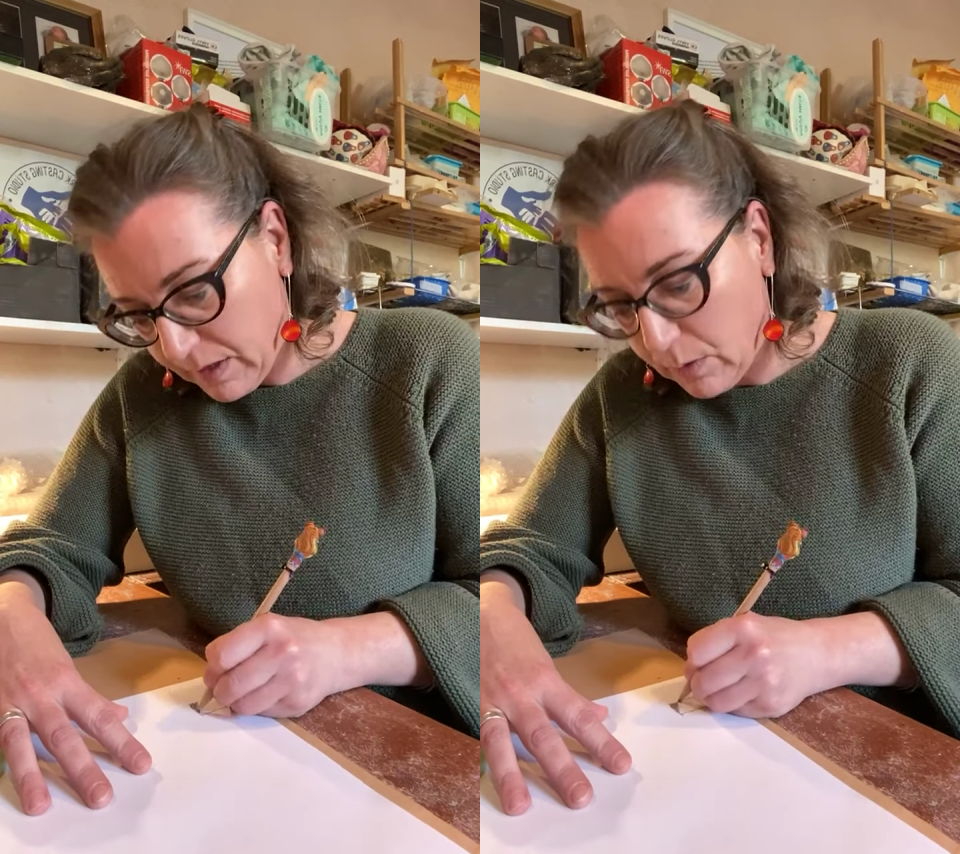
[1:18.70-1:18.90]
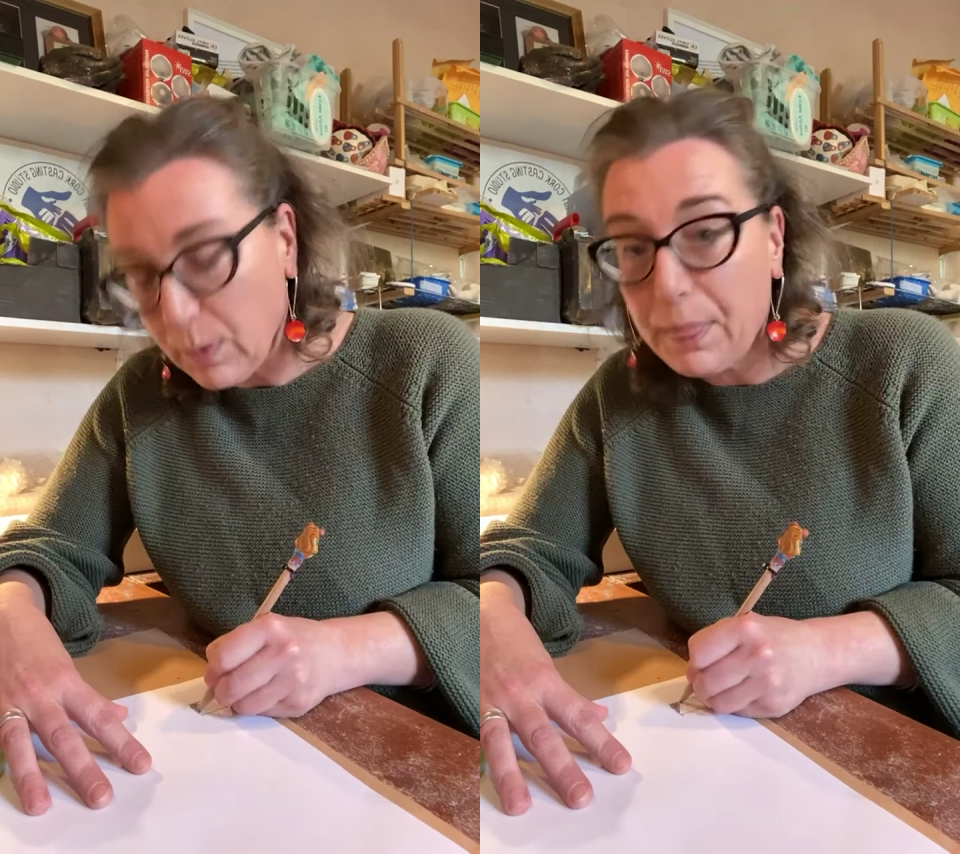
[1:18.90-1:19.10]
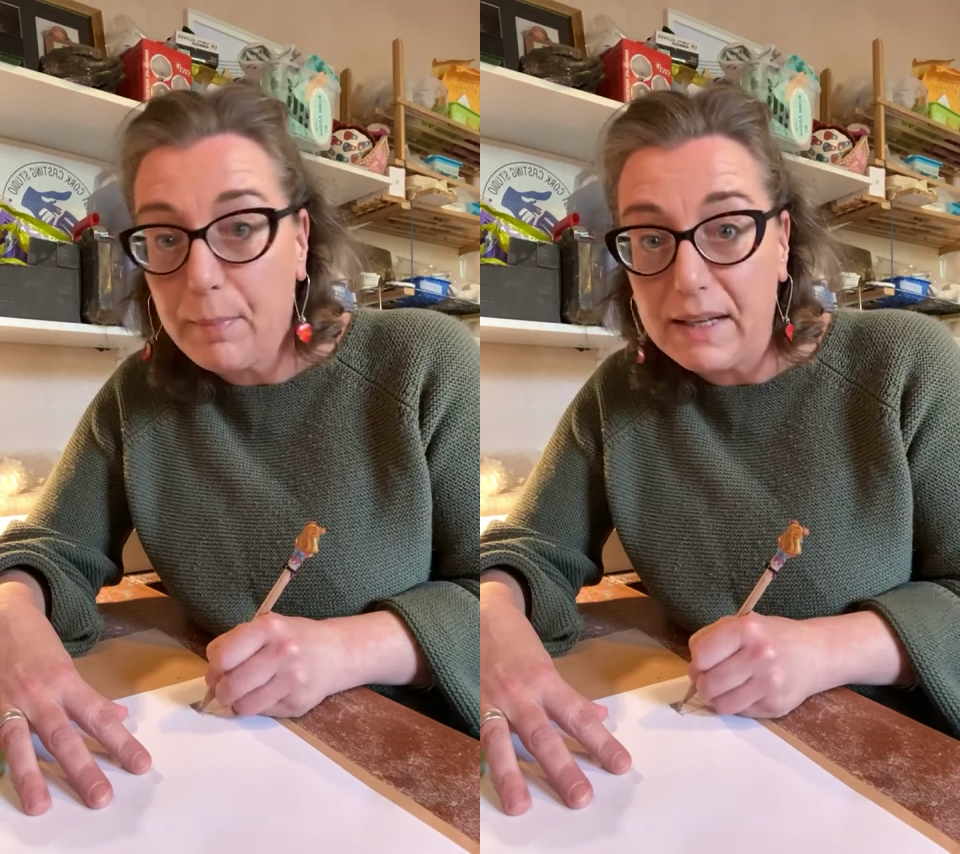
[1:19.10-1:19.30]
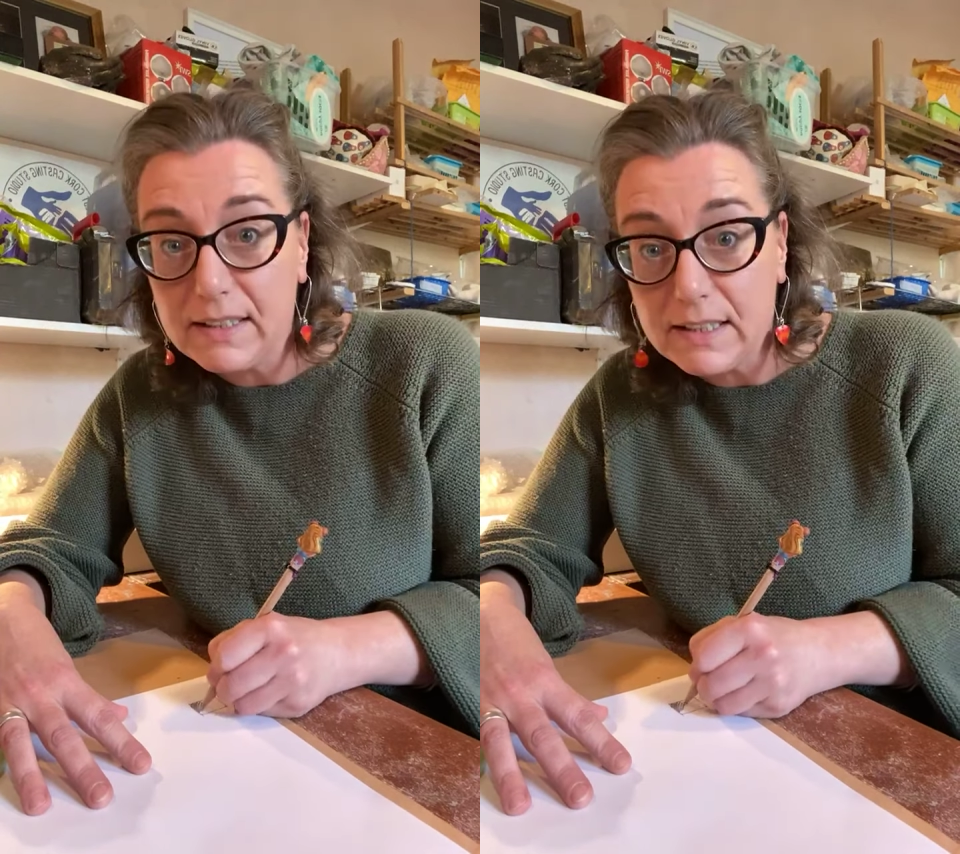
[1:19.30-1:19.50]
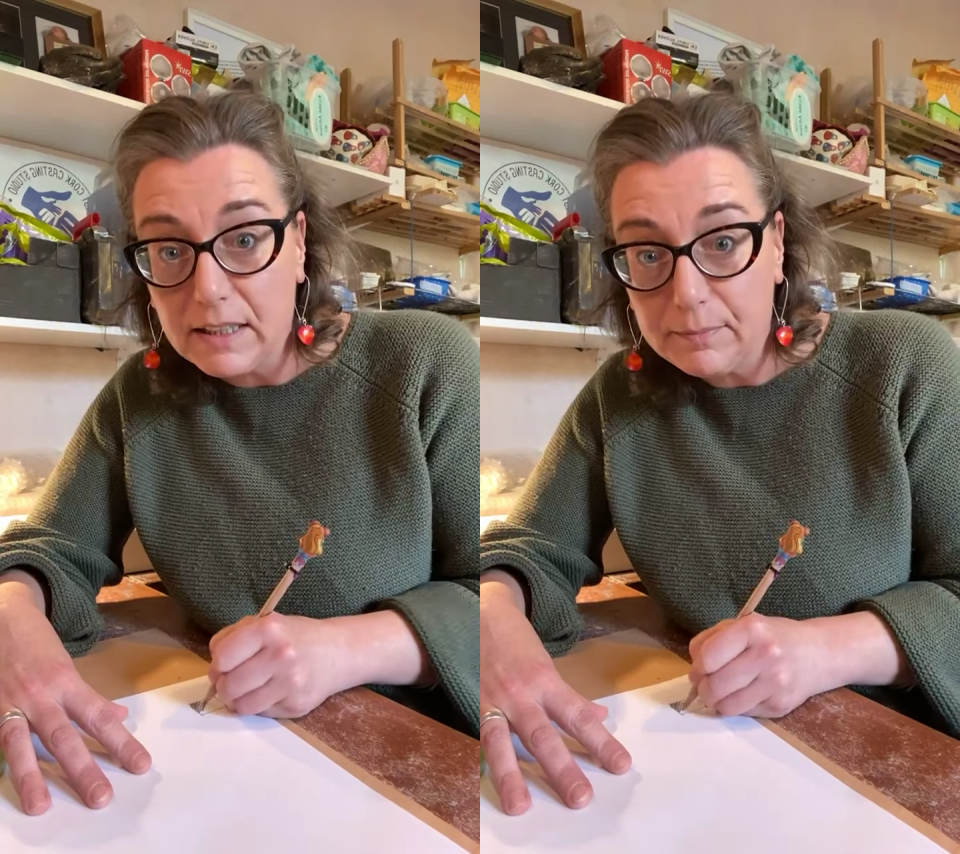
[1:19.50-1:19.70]
with the
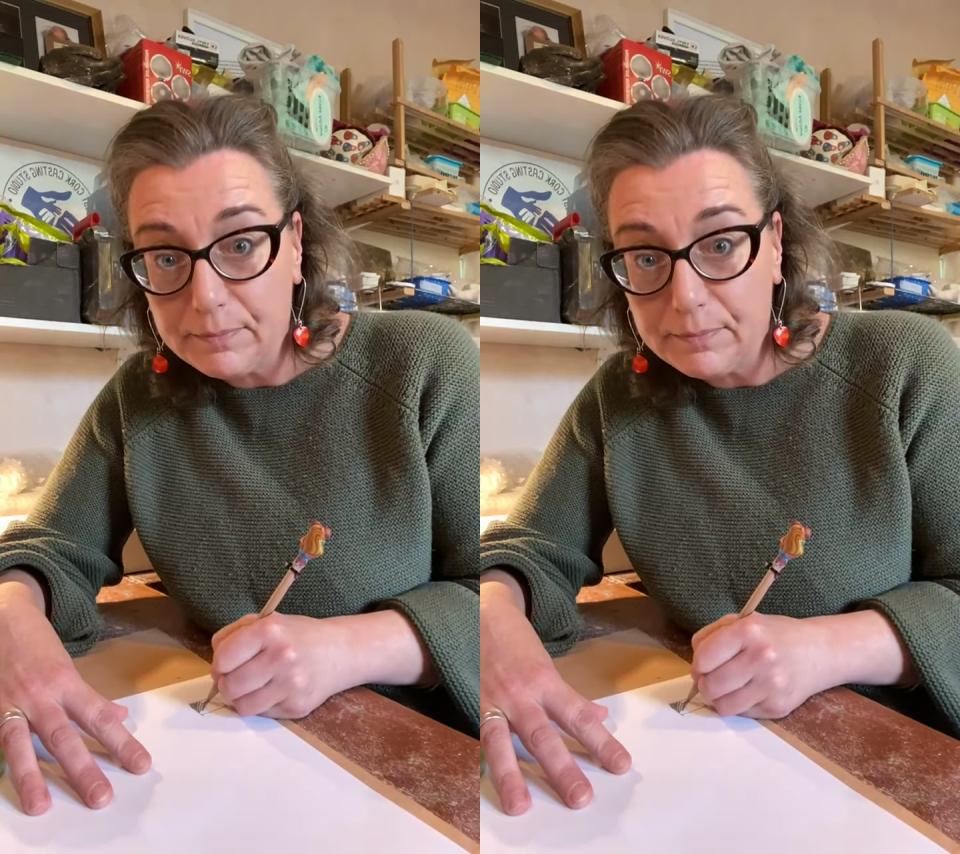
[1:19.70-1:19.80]
pencil